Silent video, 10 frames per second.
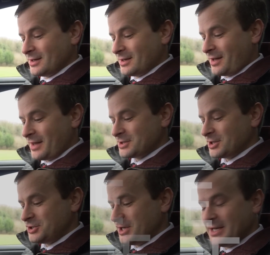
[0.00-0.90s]
And that's the
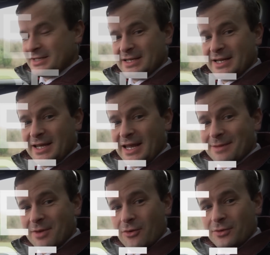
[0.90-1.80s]
GTE
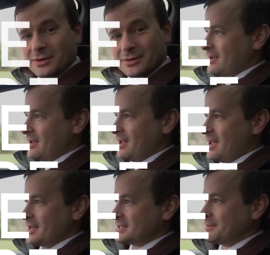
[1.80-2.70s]
mode.
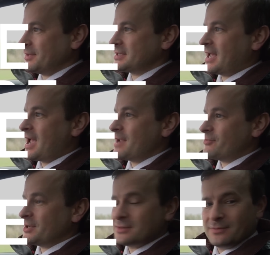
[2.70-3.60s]
Similar to
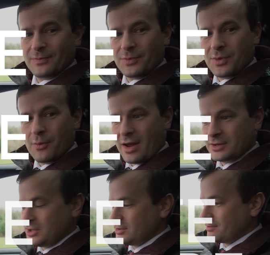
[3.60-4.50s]
hybrid, where
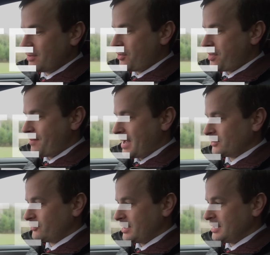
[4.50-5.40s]
it's using both the
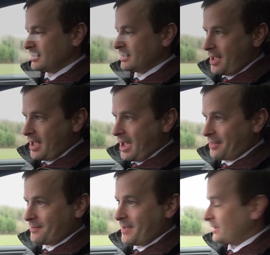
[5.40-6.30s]
battery and
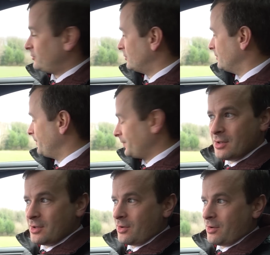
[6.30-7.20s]
the petrol,
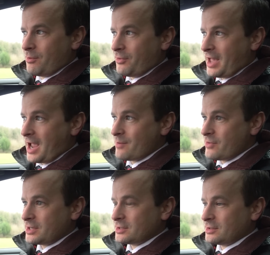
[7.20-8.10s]
but the
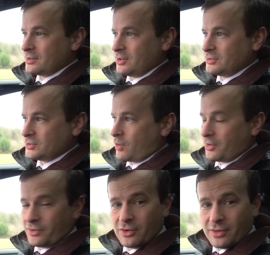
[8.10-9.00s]
hybrid uses one or
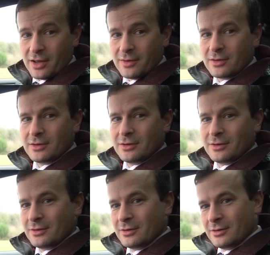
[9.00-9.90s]
the other.
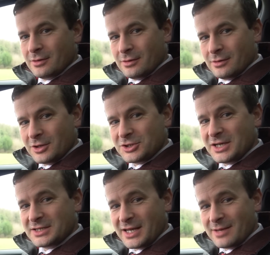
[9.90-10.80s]
The
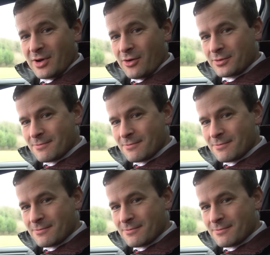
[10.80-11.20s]
GTE mode,